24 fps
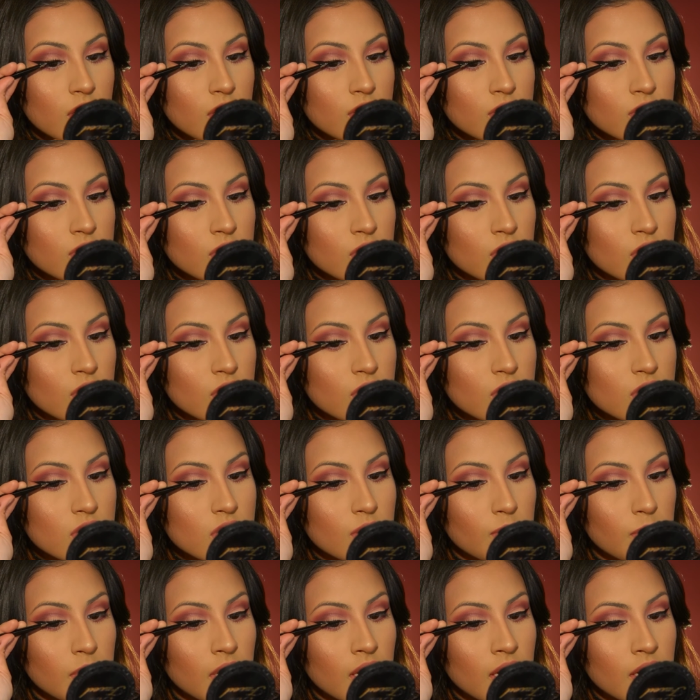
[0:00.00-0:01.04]
So you just
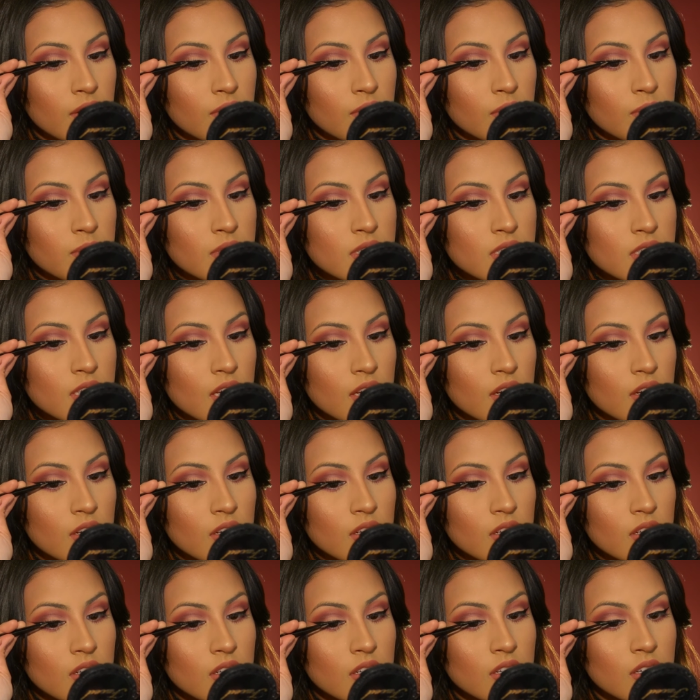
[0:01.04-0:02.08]
apply it from the center.
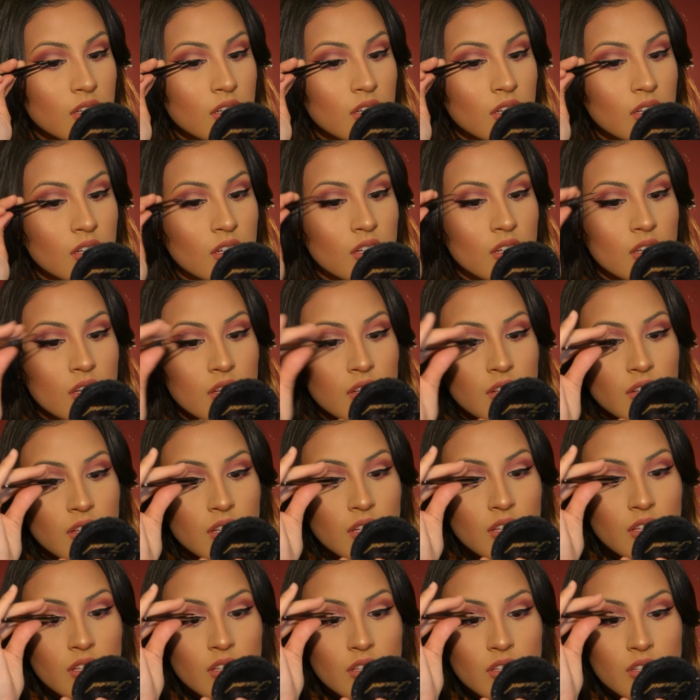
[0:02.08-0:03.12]

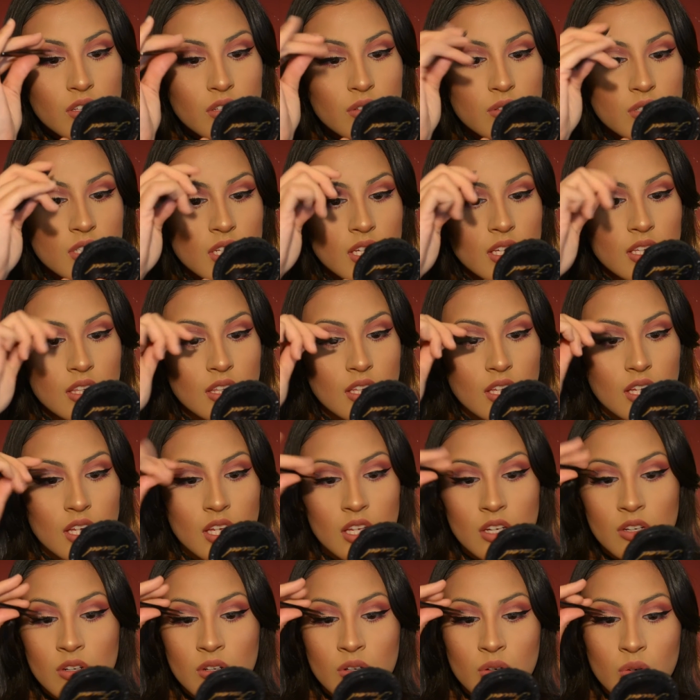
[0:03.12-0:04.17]
You take the
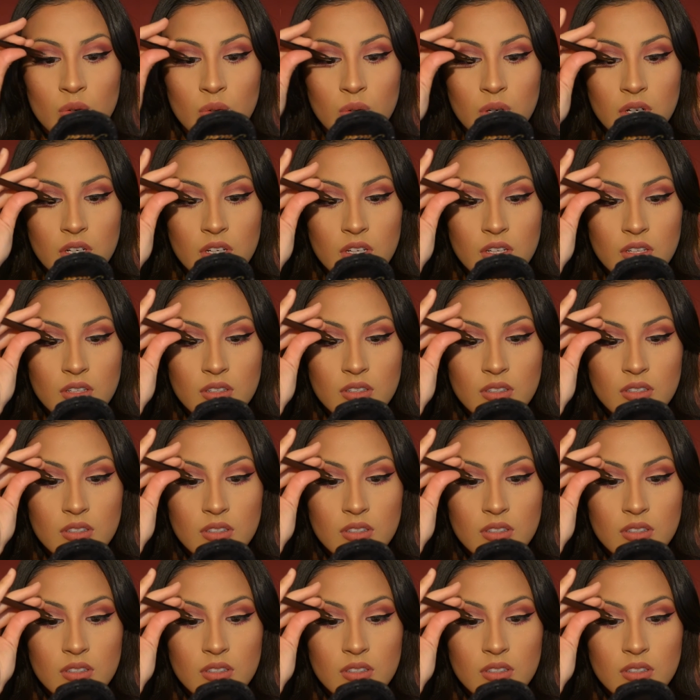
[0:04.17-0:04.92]
inner corner.